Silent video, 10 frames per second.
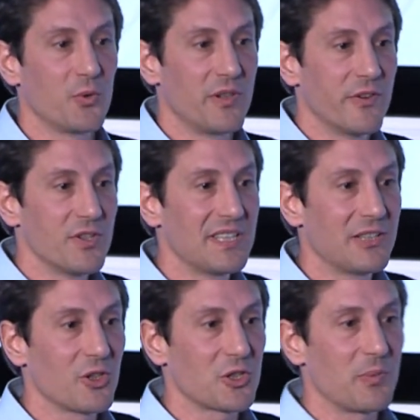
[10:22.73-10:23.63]

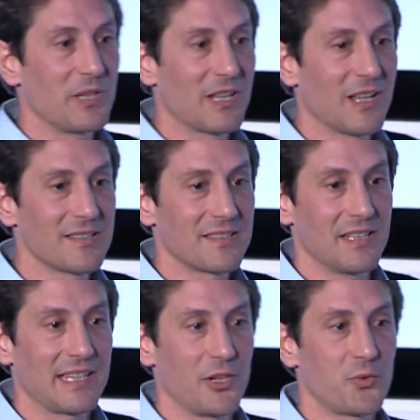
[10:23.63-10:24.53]
university hospitals,
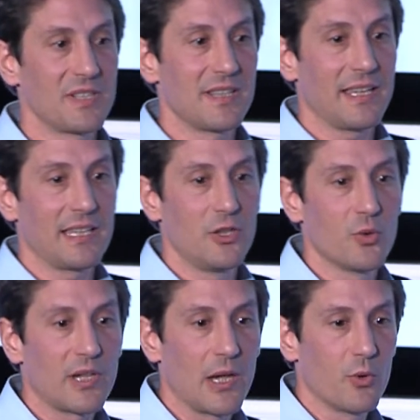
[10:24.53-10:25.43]
in countries like in
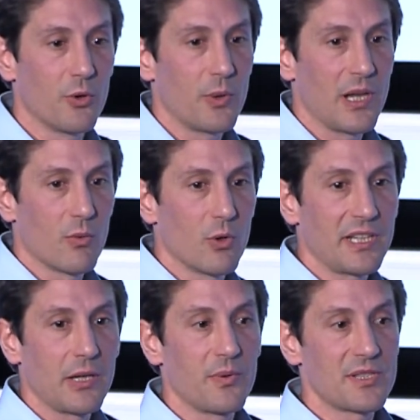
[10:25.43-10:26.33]
UK, where we are
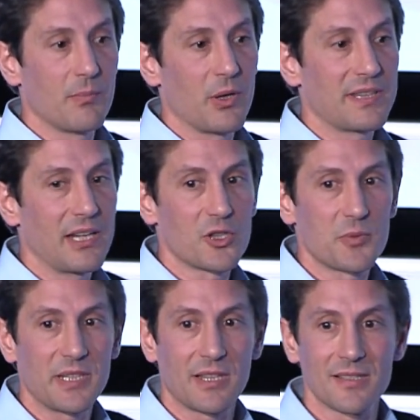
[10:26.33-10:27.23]
working with about 10
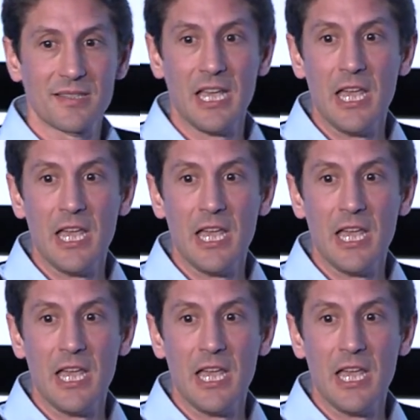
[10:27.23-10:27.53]
hospitals,